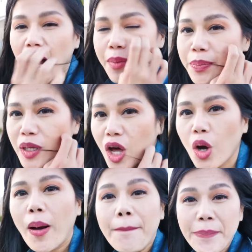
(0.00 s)
Comment
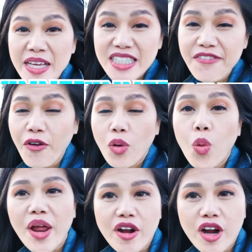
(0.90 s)
below PZ4
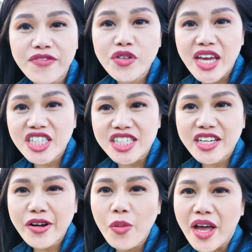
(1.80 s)
winner if you think she's going to